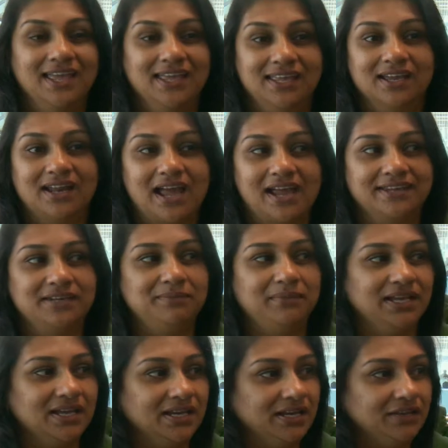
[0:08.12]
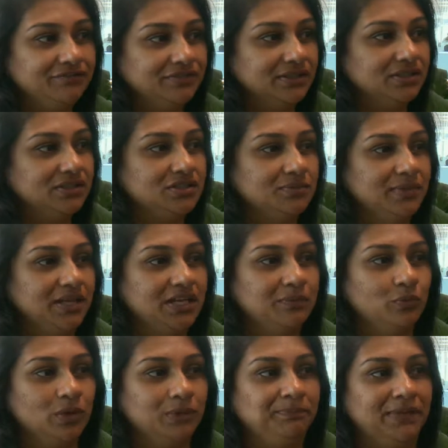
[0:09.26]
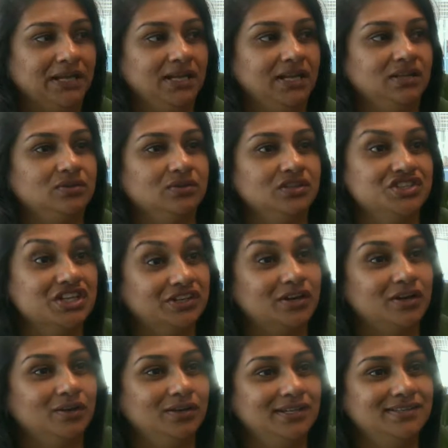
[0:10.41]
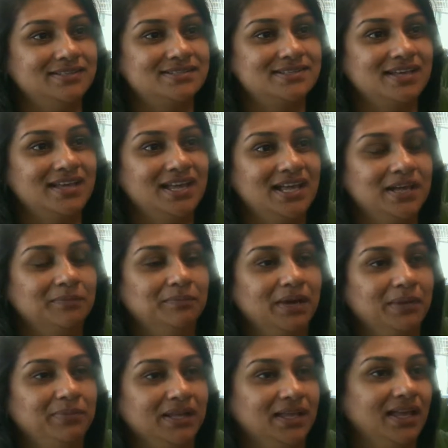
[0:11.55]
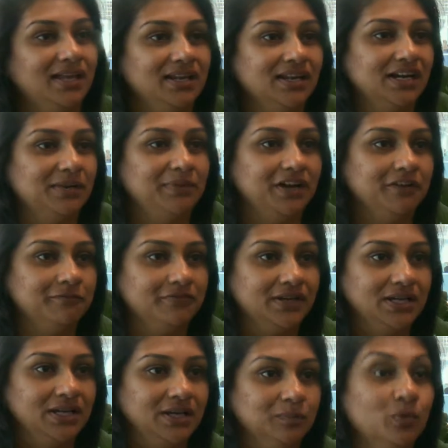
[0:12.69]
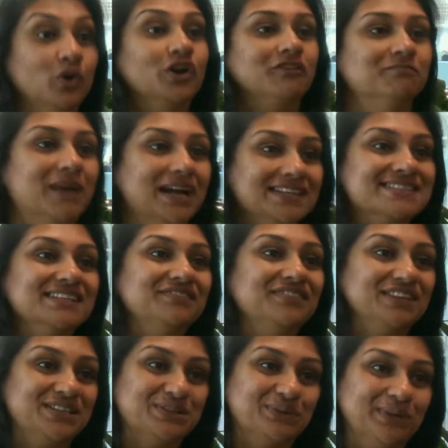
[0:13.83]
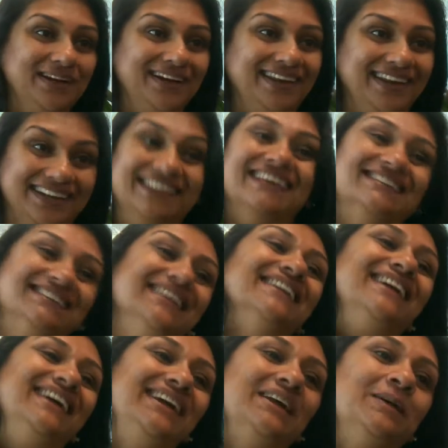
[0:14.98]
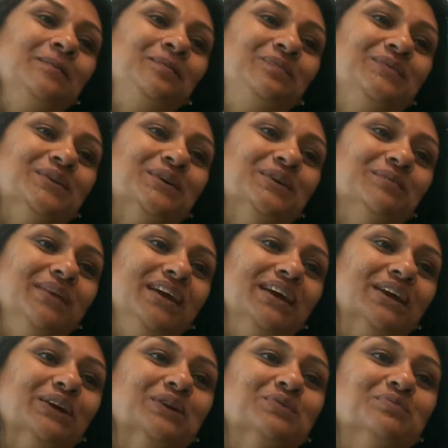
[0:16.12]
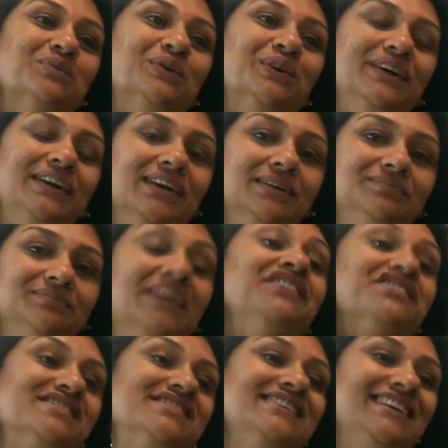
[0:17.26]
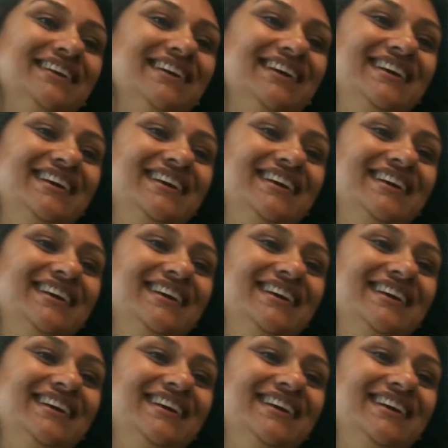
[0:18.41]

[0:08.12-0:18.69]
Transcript: Here I did make an effort to make it more appealing to the general audience by bringing in a little bit of more of myself into it and things like that to make it look more interesting.